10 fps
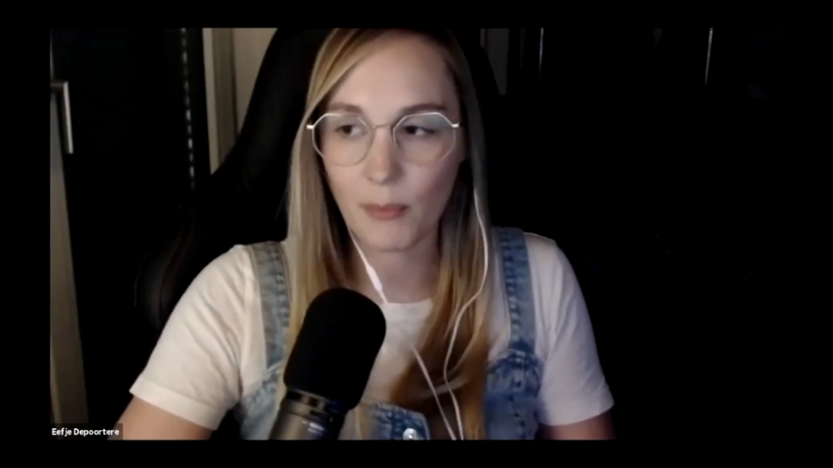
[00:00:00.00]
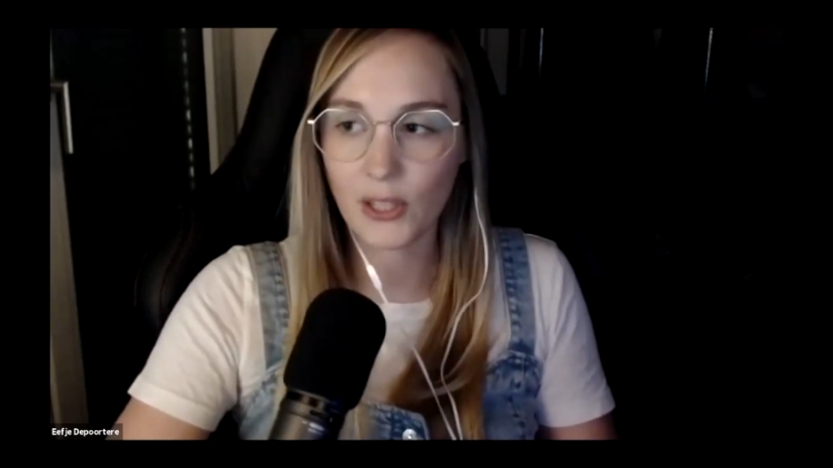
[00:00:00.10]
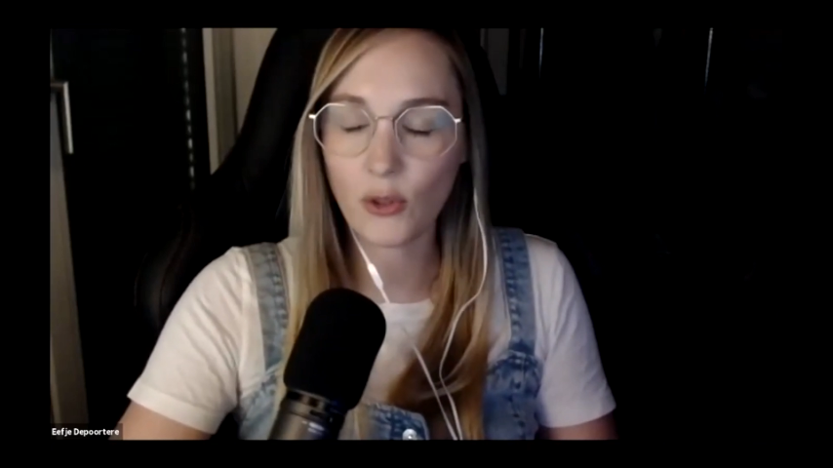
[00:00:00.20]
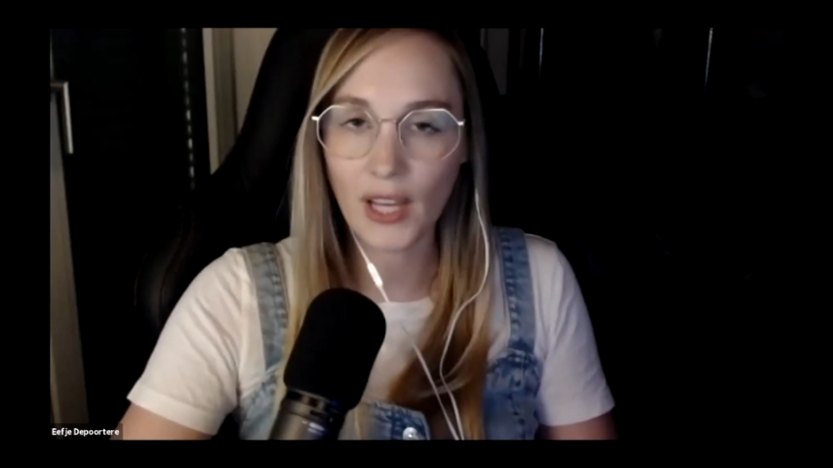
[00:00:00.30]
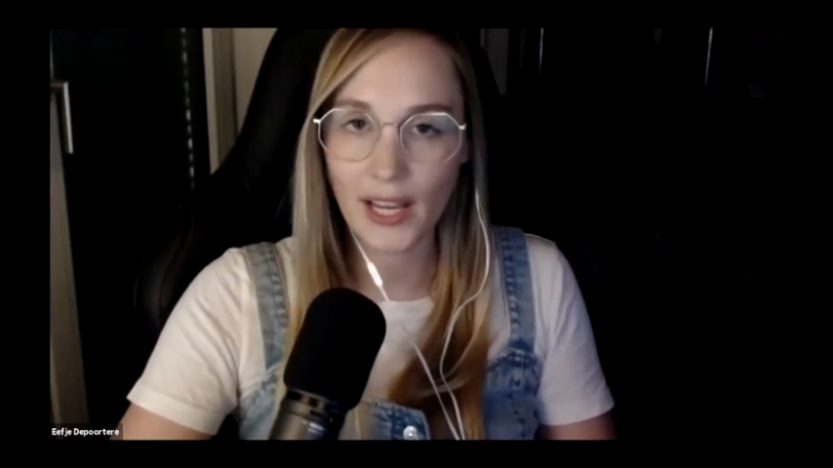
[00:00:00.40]

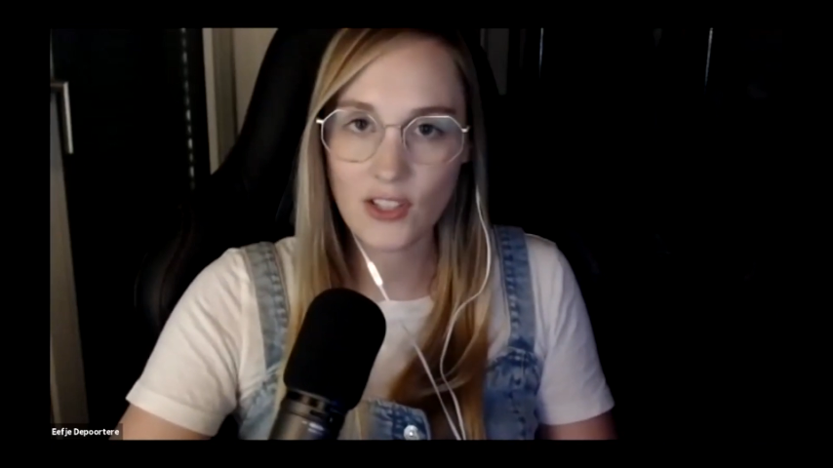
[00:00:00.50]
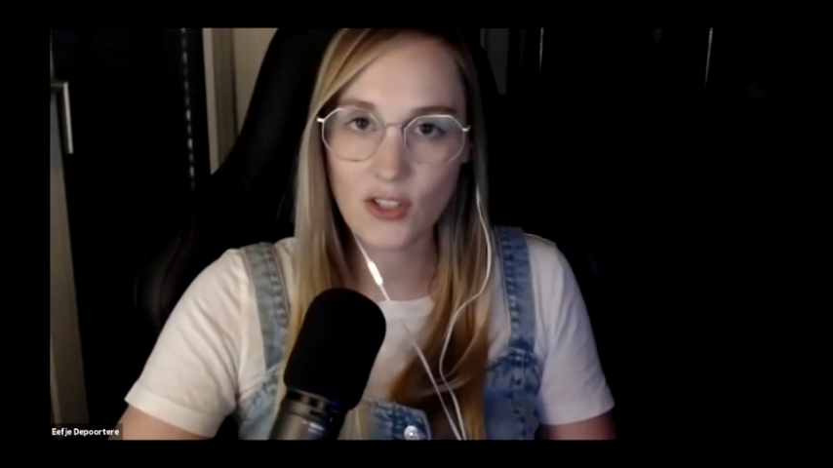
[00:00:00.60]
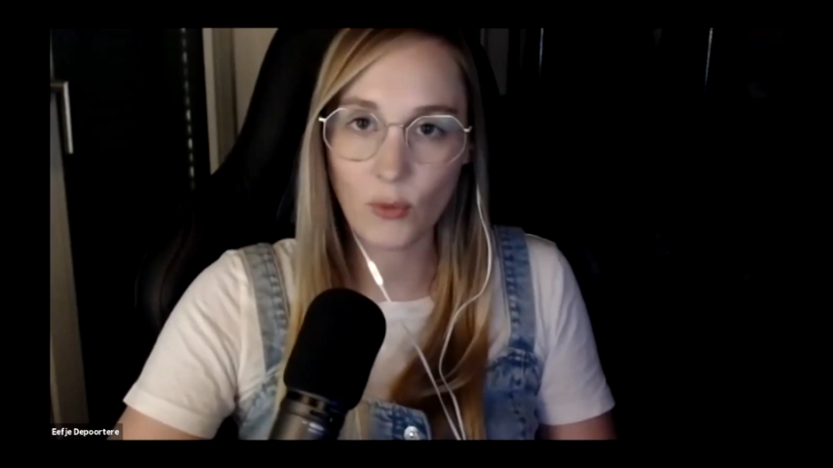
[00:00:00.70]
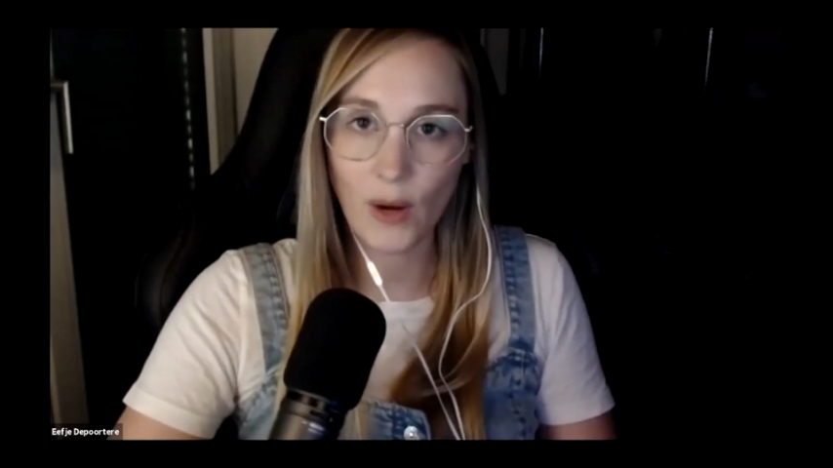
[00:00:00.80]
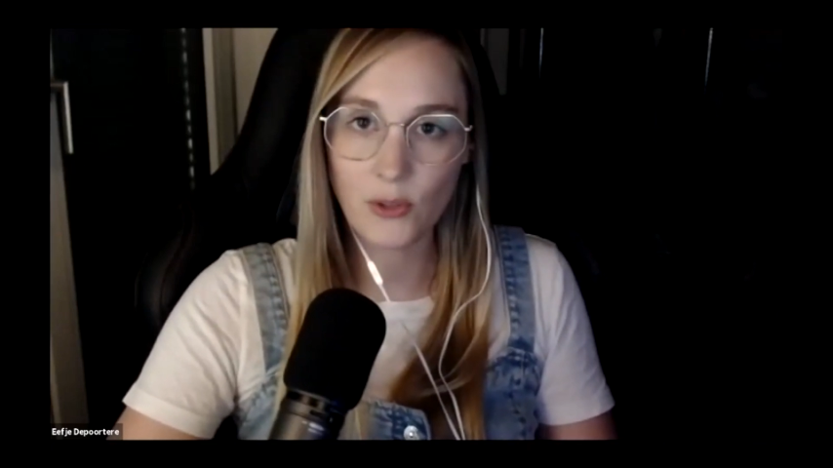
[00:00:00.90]
but you can
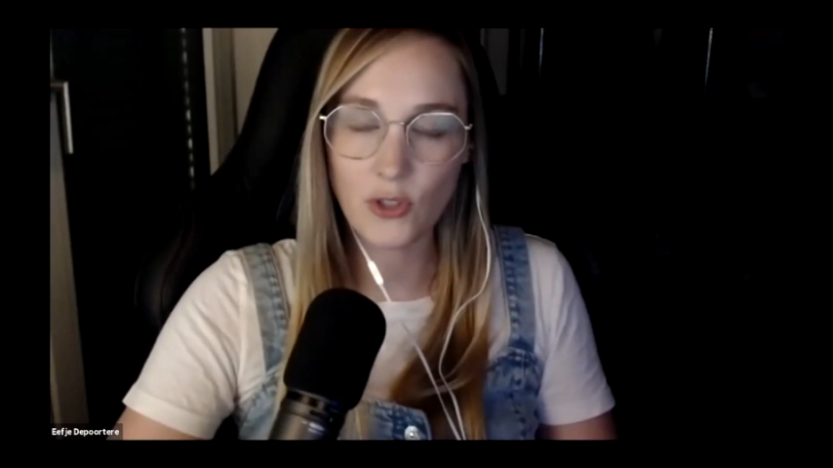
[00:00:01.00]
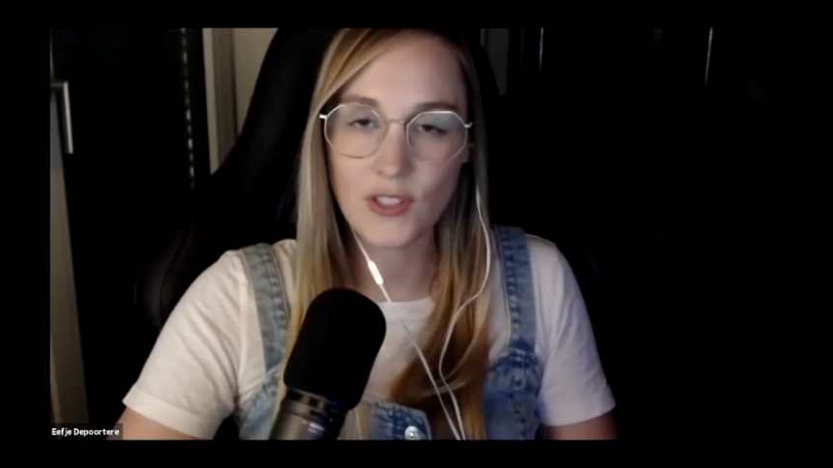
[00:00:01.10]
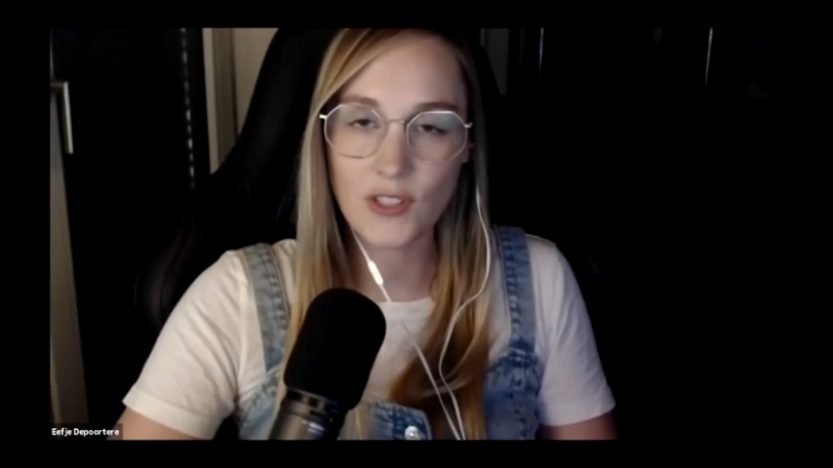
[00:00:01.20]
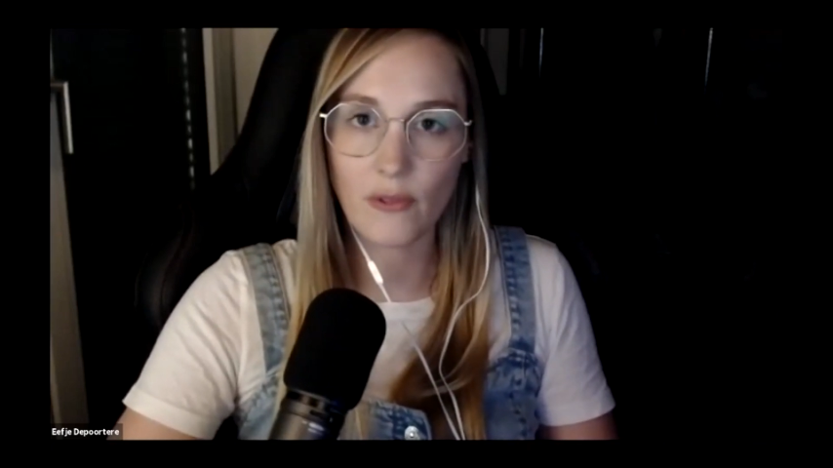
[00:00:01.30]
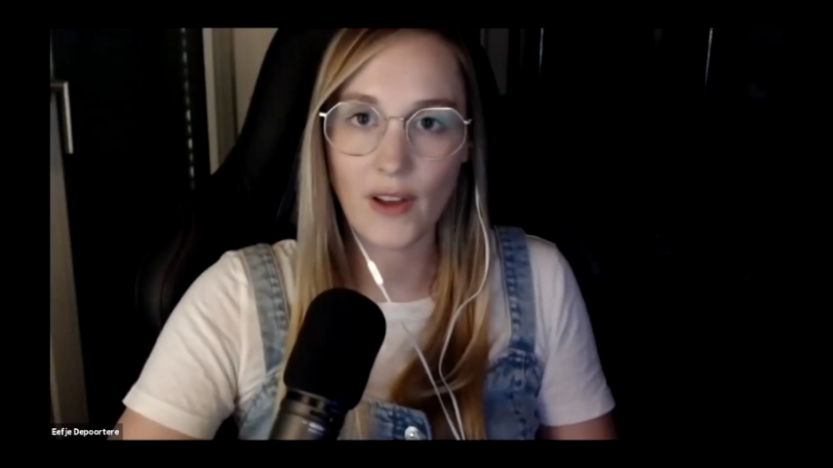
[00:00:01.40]
surround
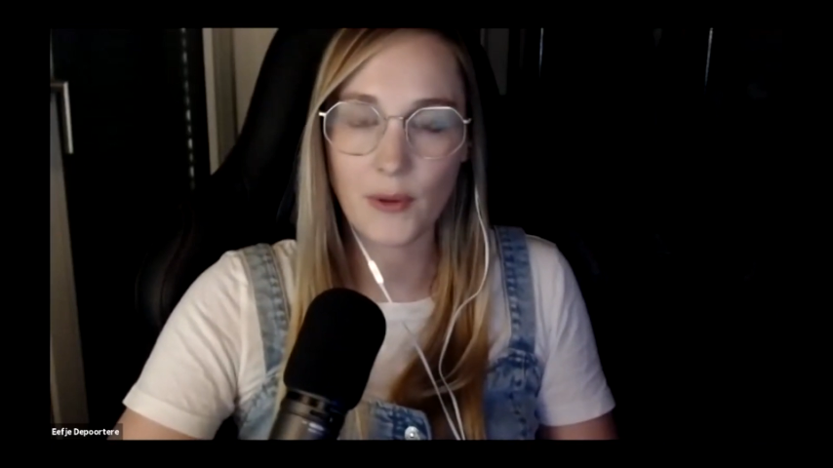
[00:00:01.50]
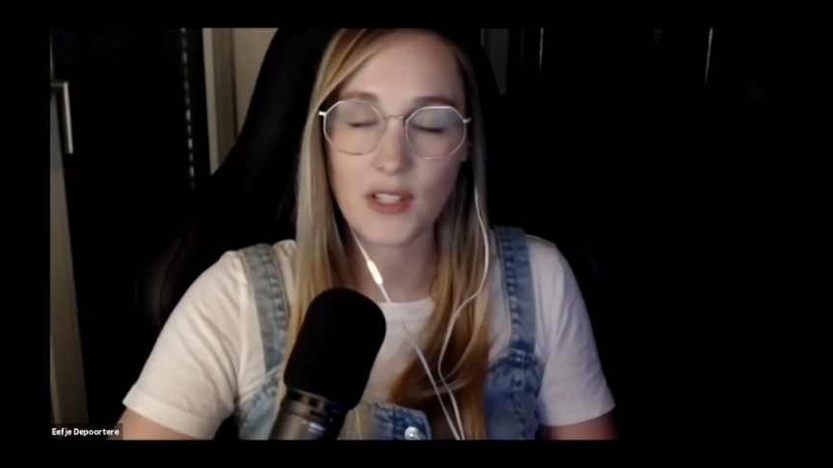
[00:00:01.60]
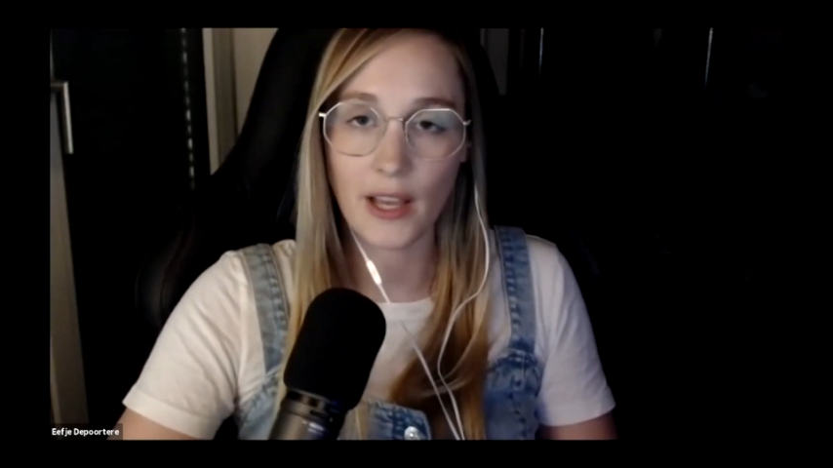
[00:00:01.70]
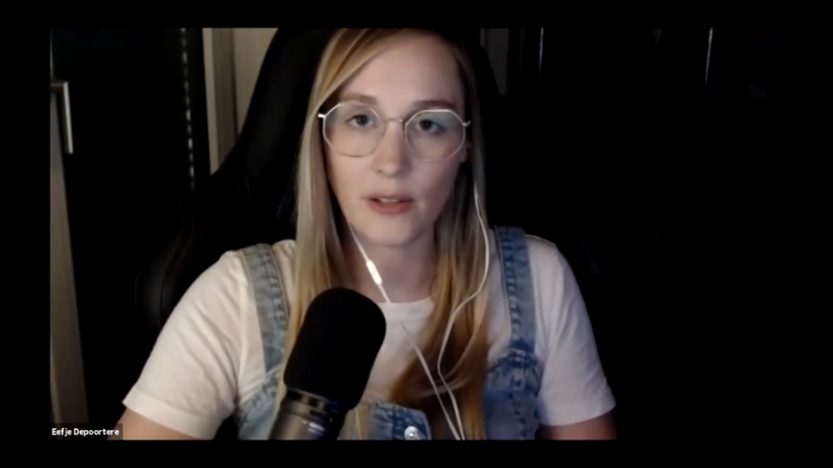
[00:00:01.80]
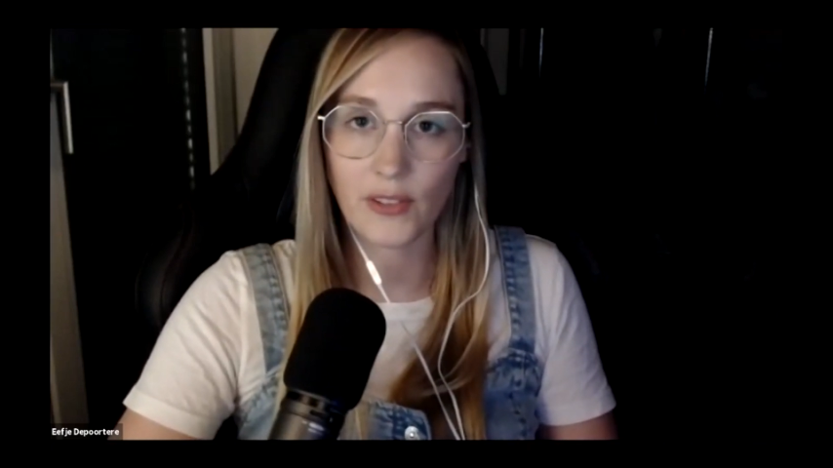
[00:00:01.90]
yourself
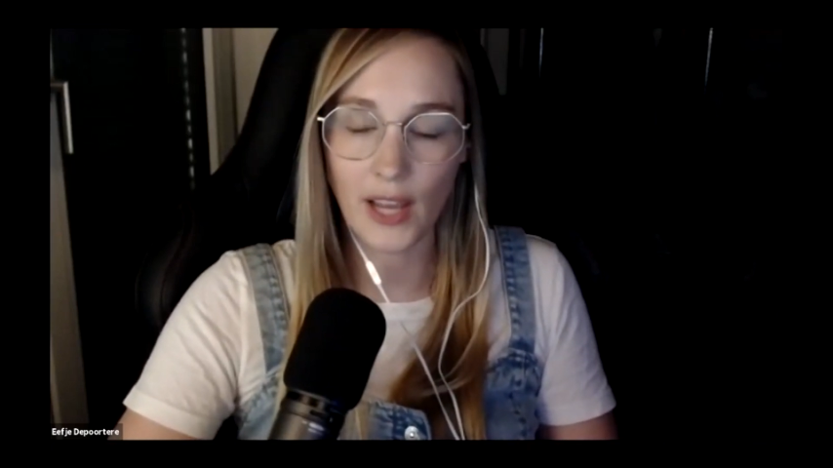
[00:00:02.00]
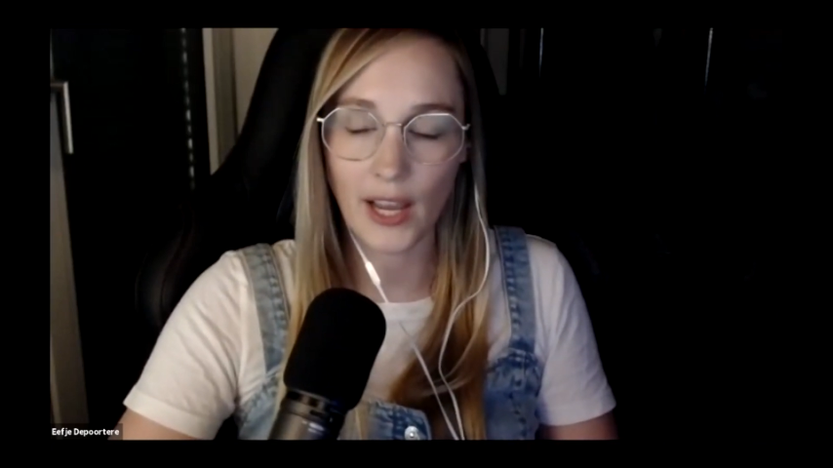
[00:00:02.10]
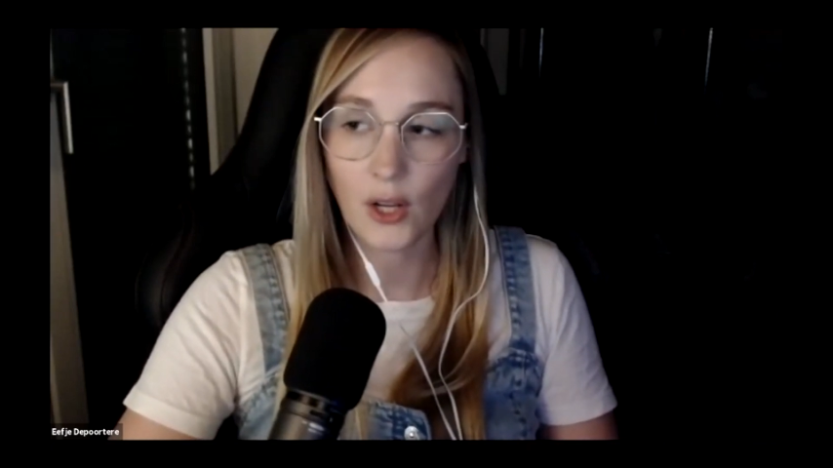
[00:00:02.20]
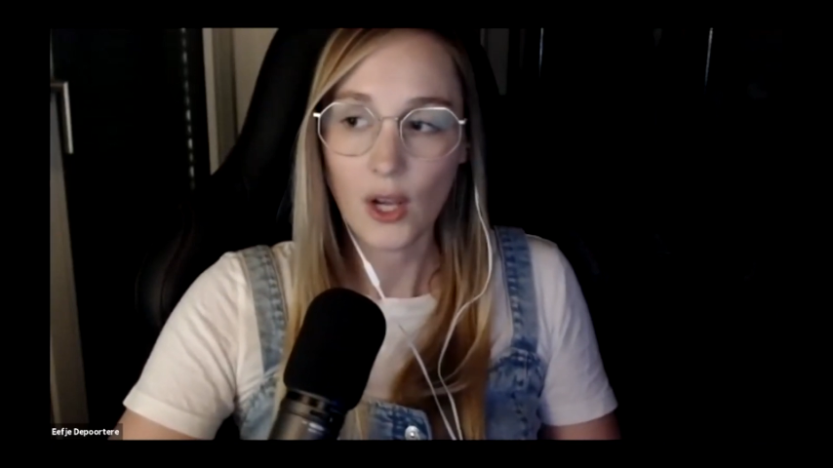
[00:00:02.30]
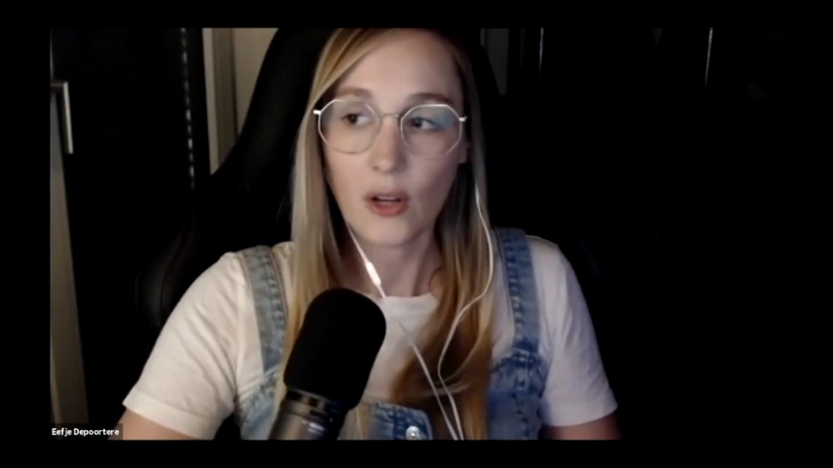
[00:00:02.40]
outside of that